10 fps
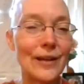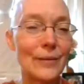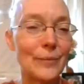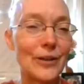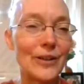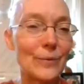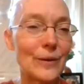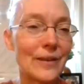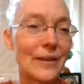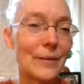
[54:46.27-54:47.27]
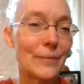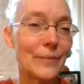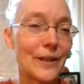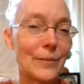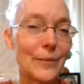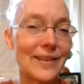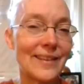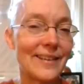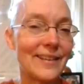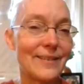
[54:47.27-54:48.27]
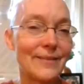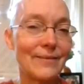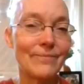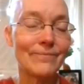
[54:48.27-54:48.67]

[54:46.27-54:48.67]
that merit with them, and may they